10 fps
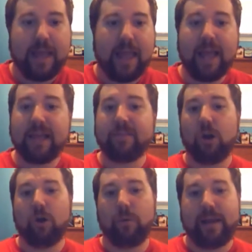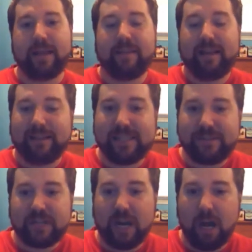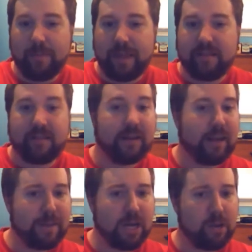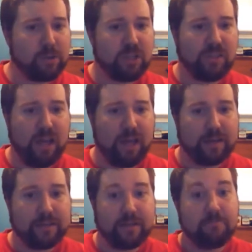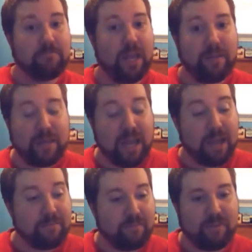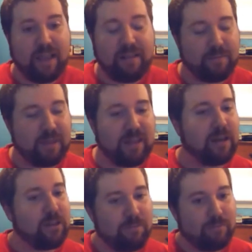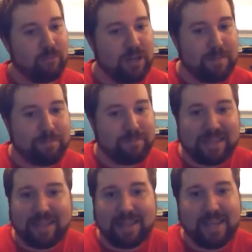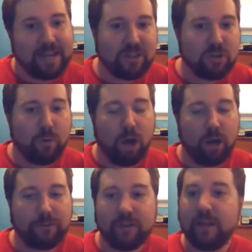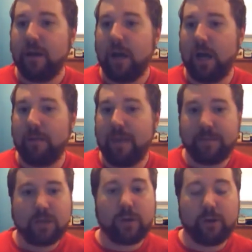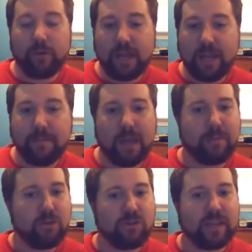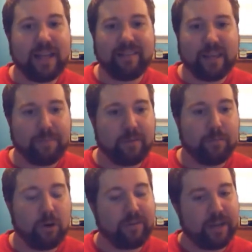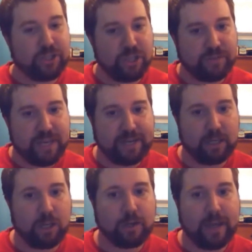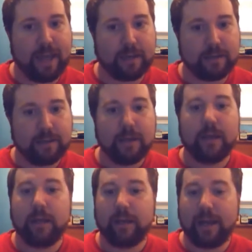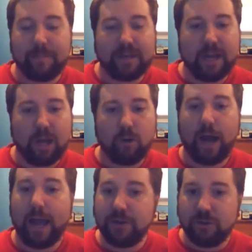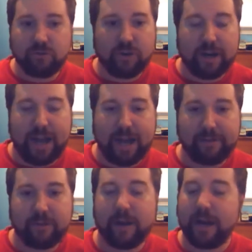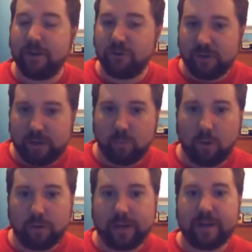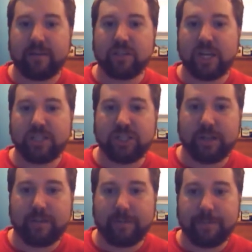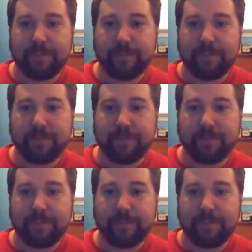As always, leave comments. Let me know what you thought. Maybe I said something that really ticked you off. Maybe you agree. Maybe you think I skipped some books that I should have taken a look at. Let me know. I do try to answer, and I do try to work in suggestions.